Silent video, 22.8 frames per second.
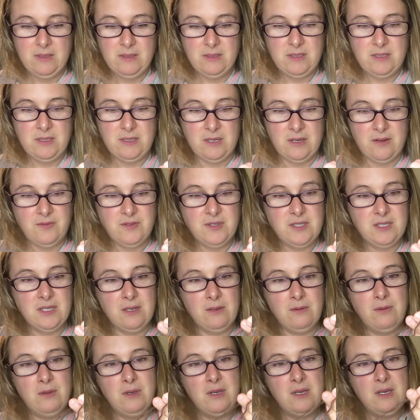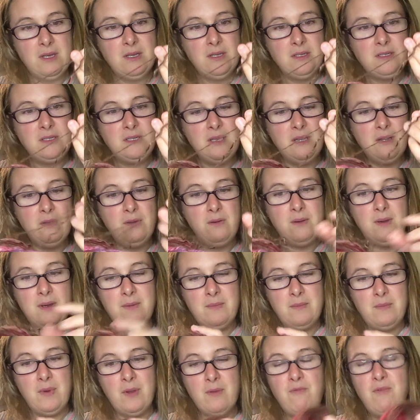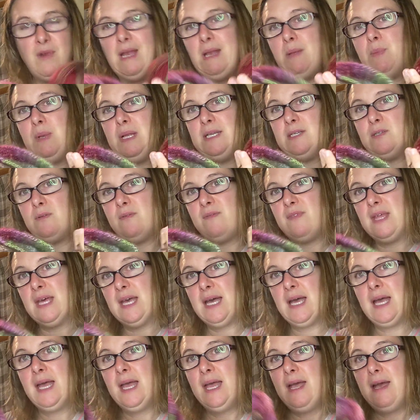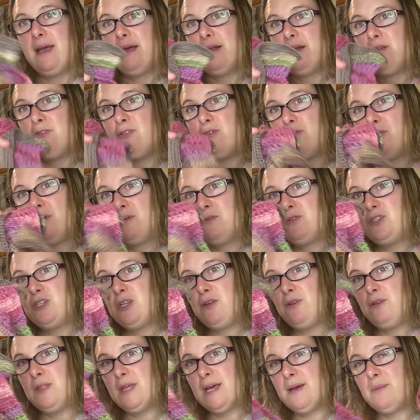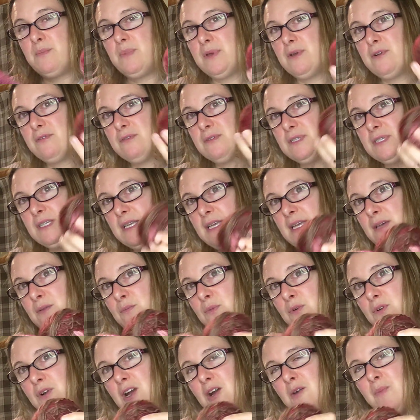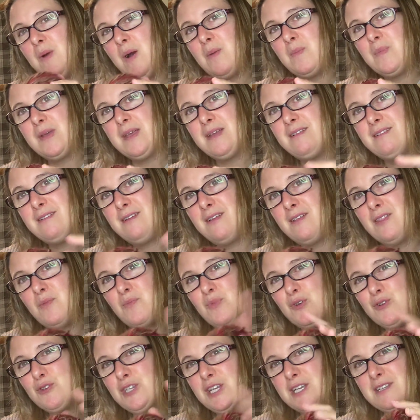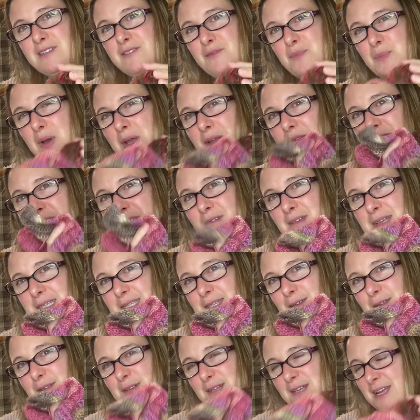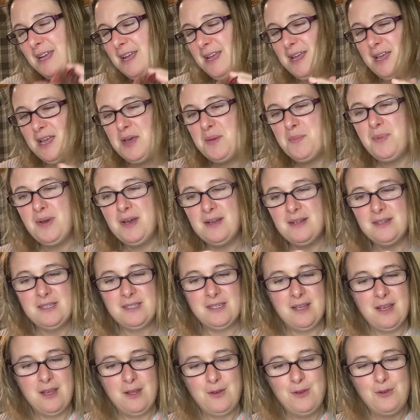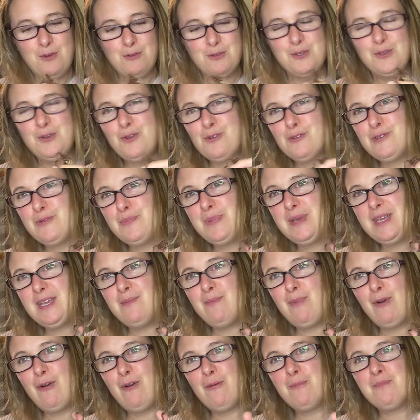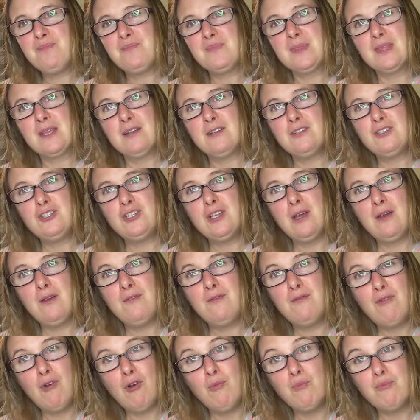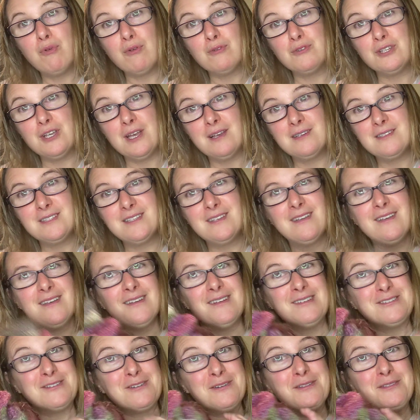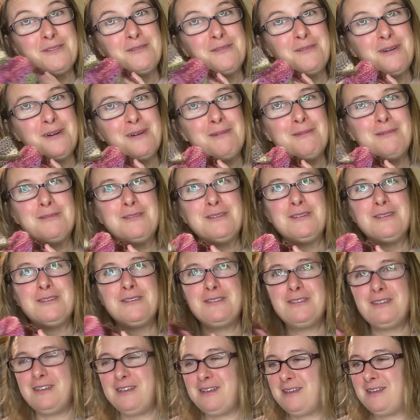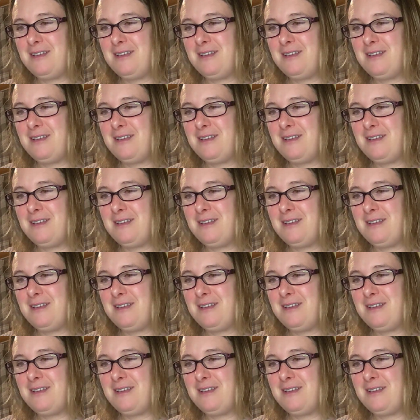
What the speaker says: stuff. So I'm really pleased with that, and I thought I'll show you that because it will come up in another project of mine very soon. But not a lot of people show frog projects, so I thought I'll just